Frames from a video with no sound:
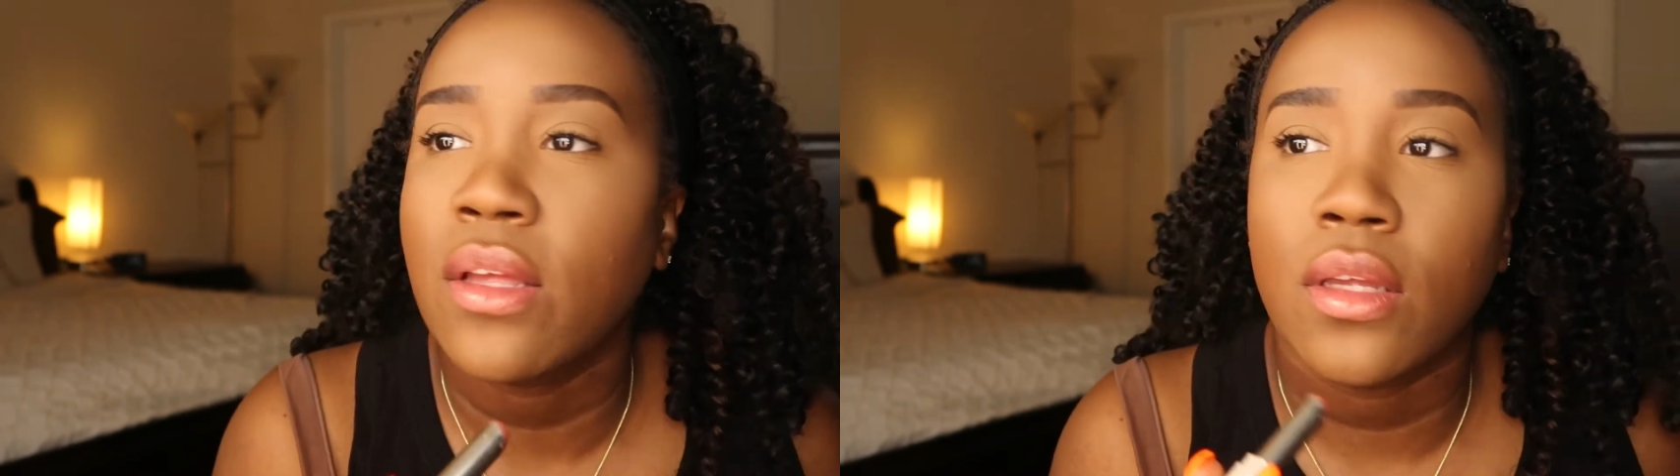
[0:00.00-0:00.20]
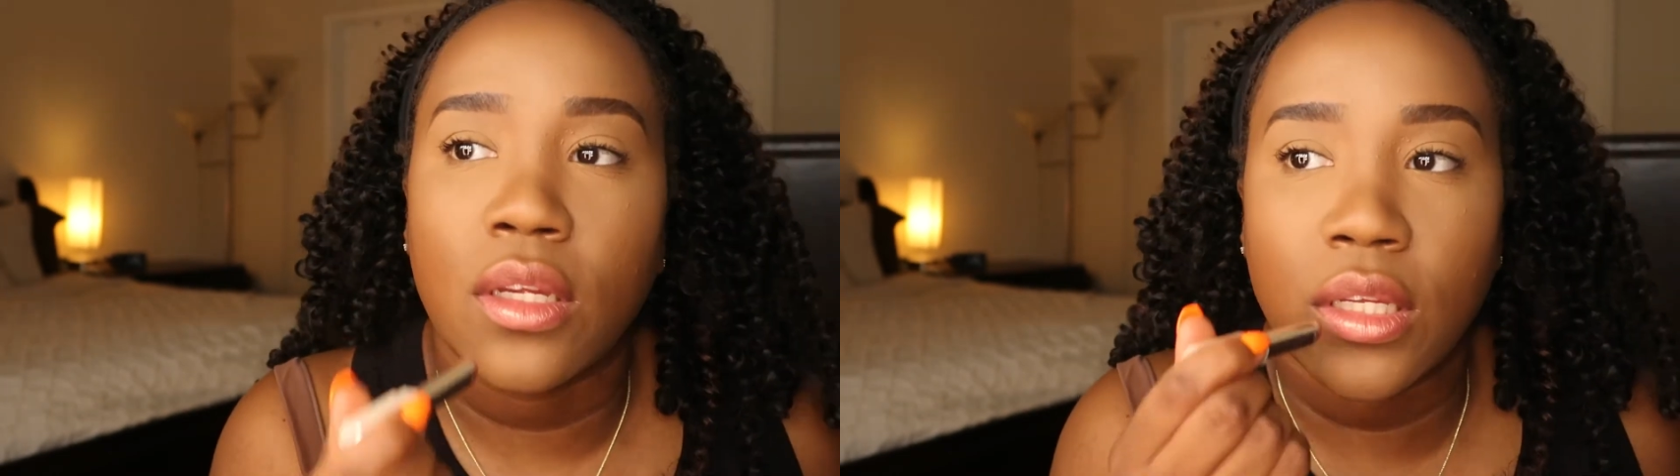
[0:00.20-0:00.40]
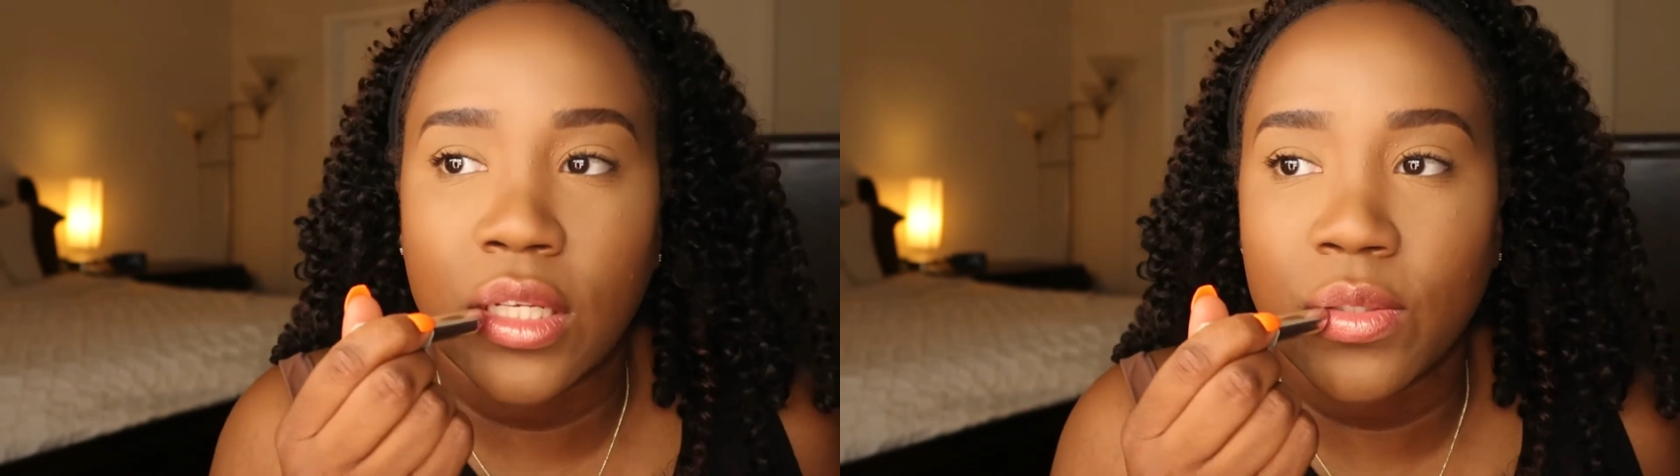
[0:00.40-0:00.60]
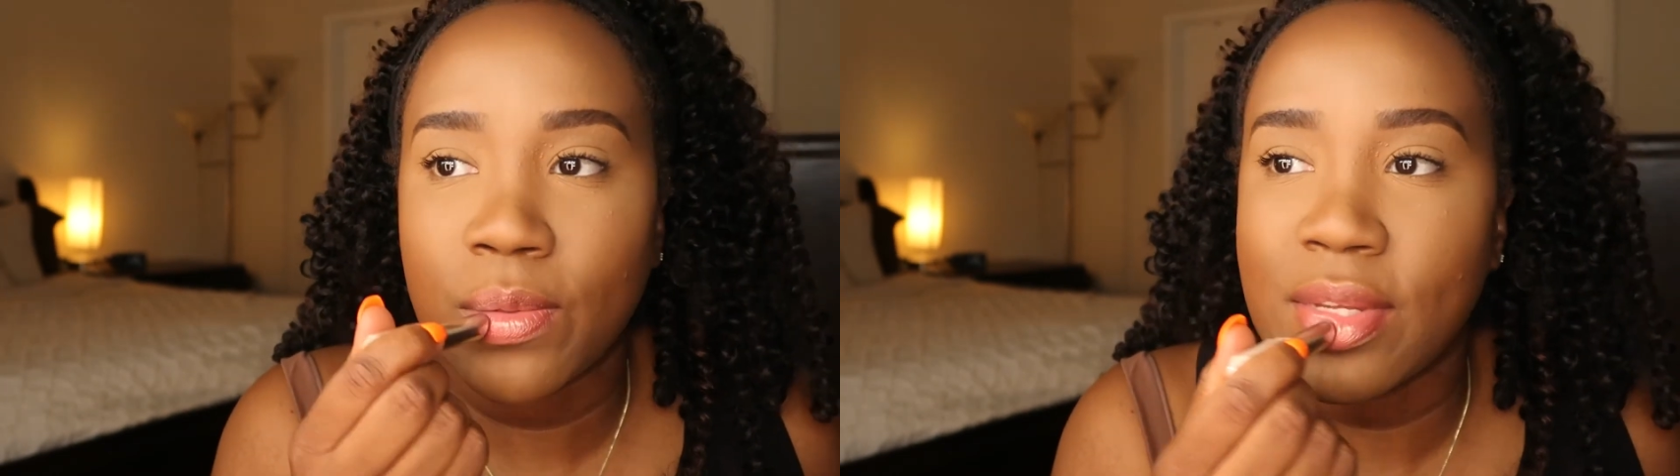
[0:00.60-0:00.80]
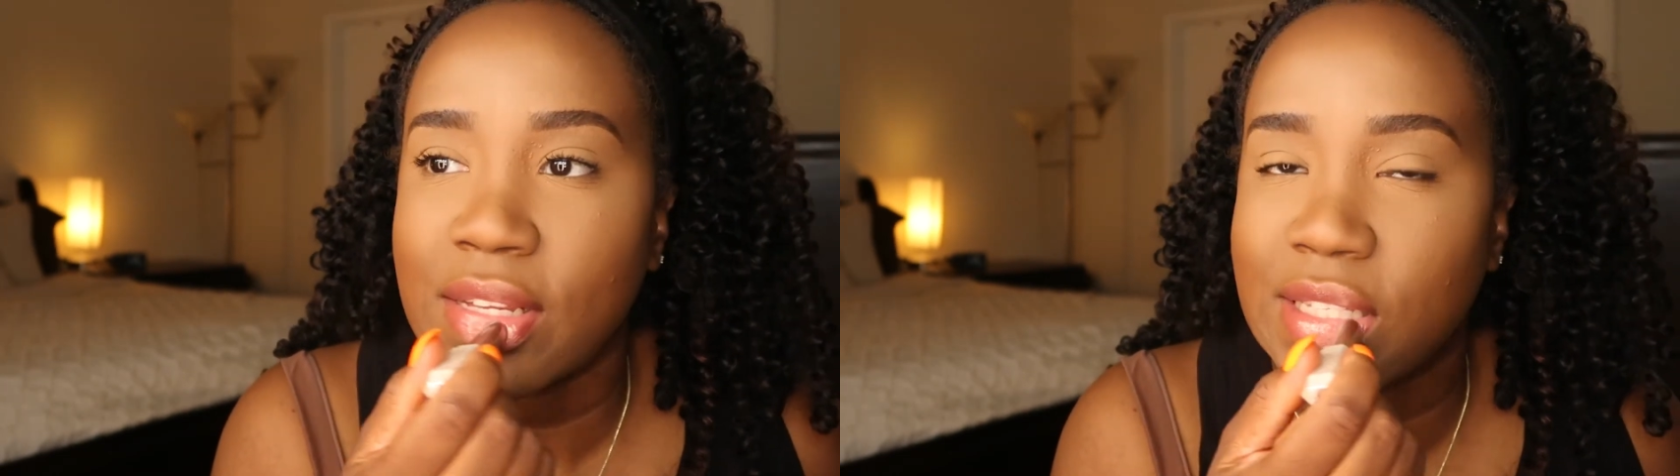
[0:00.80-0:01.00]
It gives
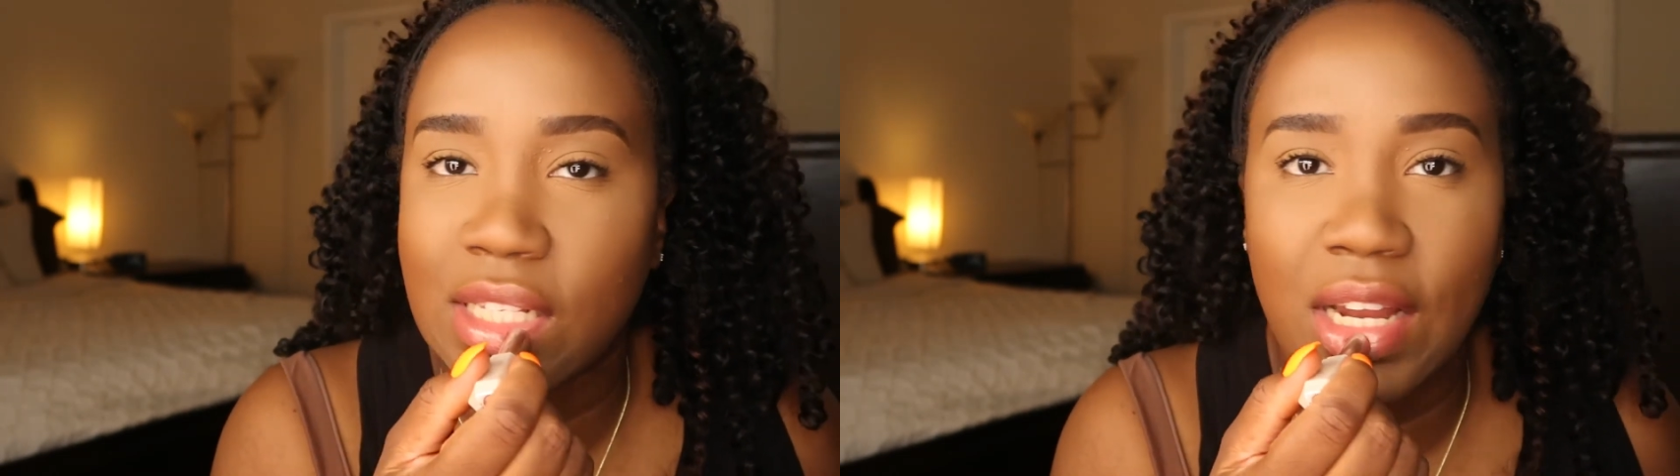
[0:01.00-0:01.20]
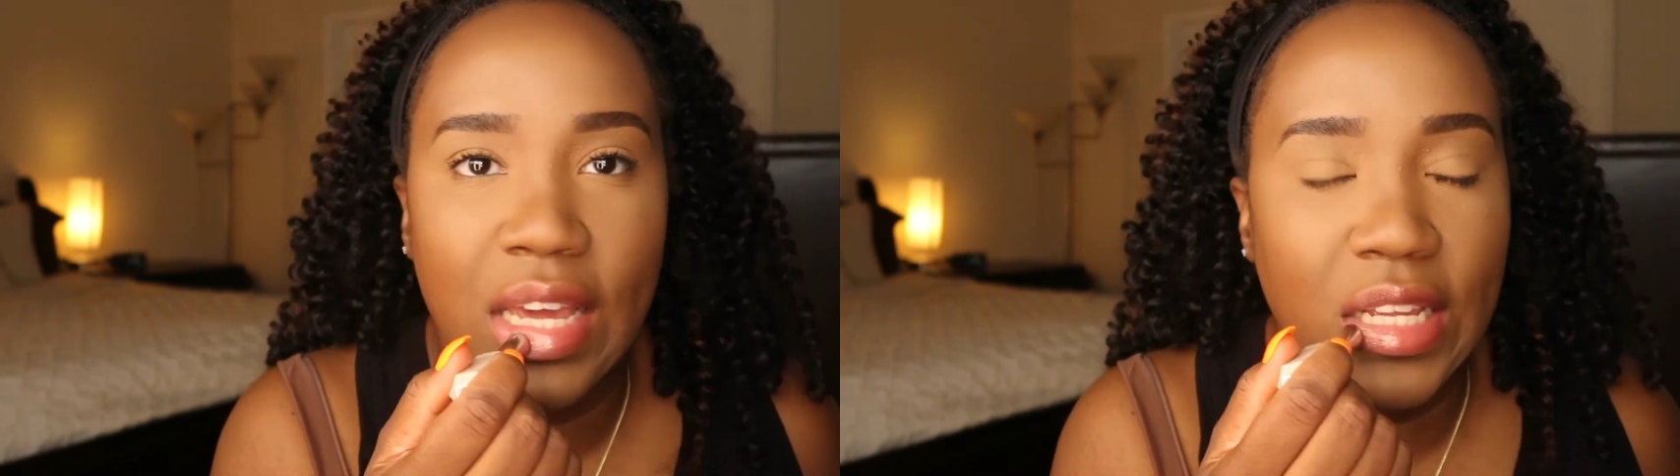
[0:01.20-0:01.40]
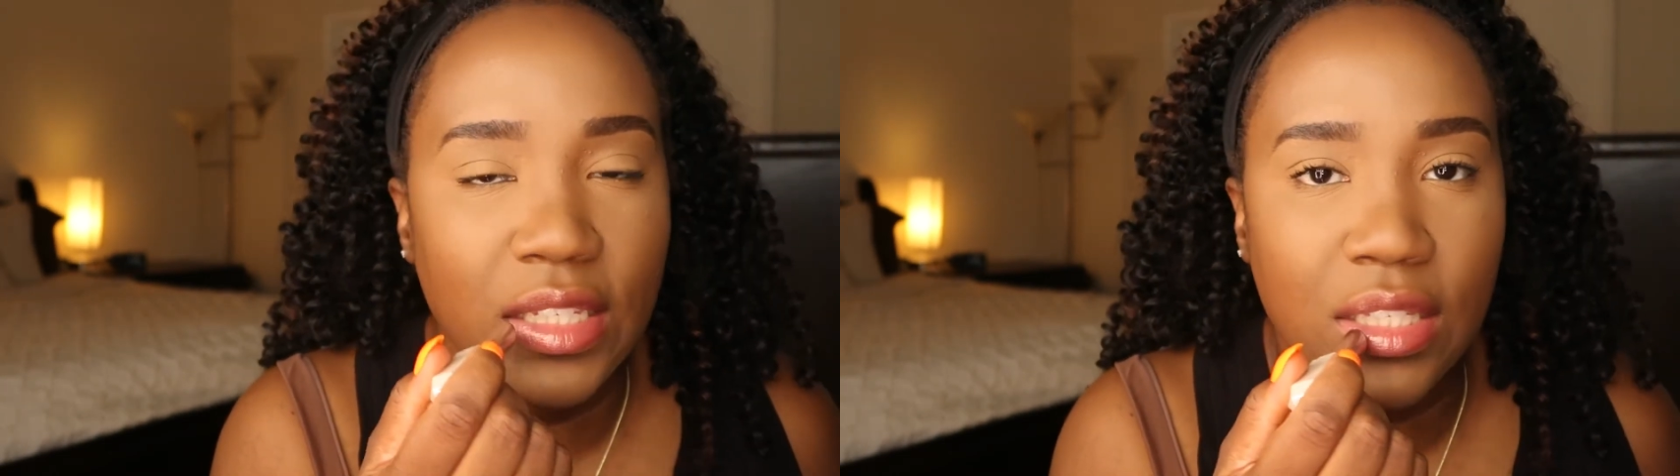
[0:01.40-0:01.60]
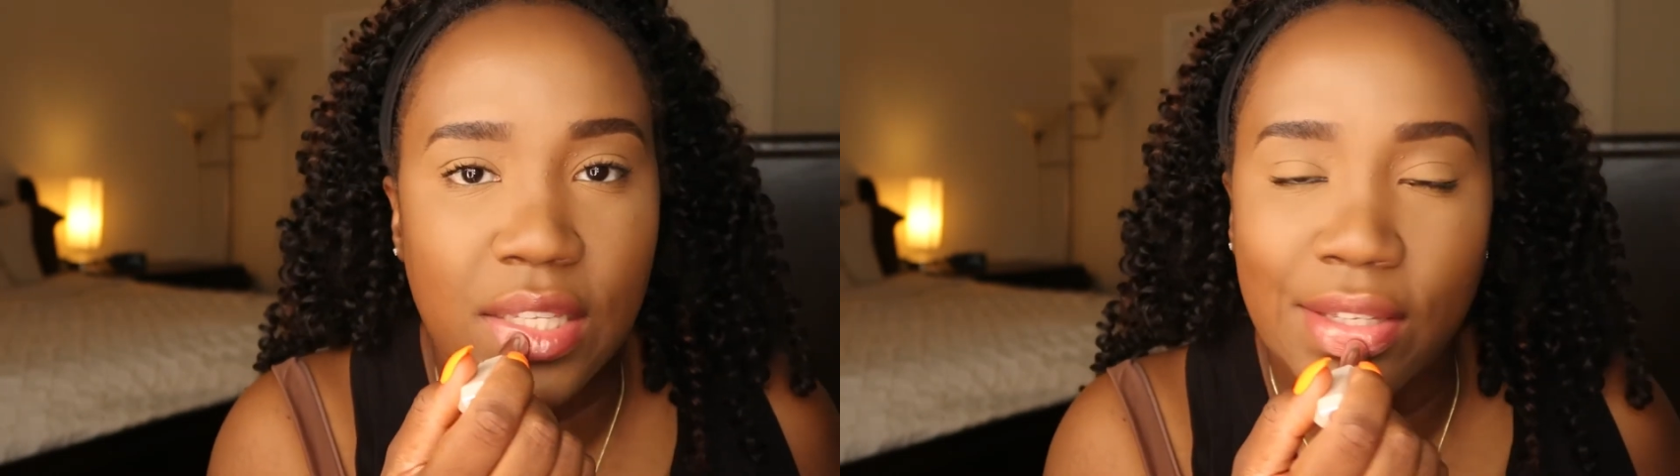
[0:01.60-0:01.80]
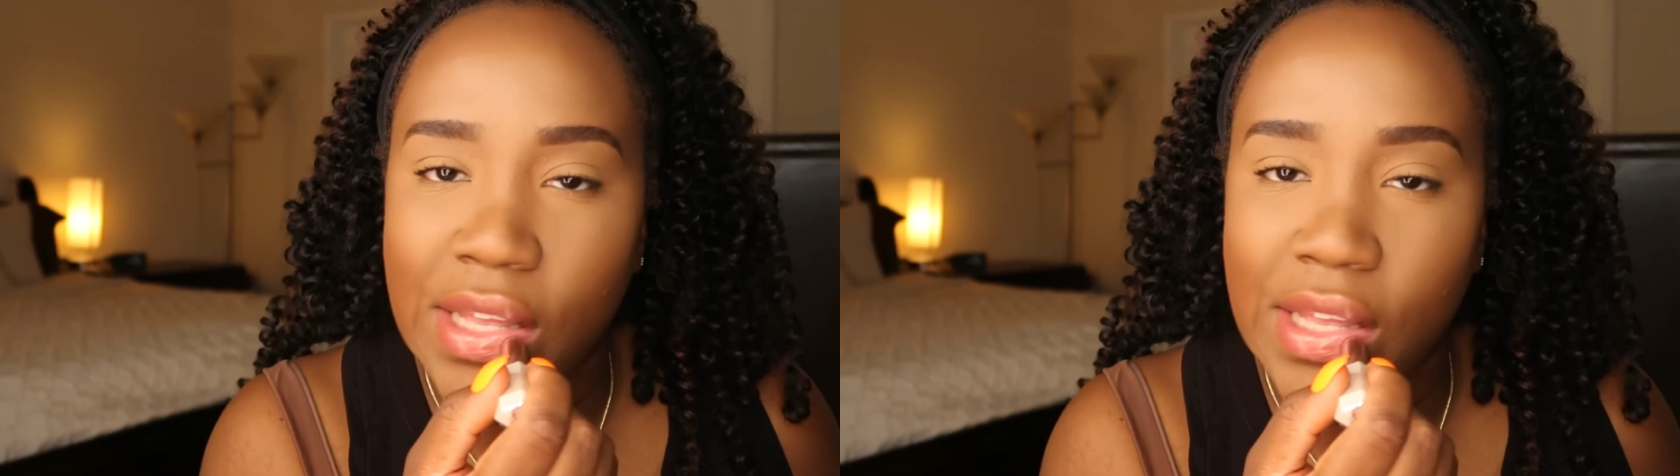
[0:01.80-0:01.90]
me the slightest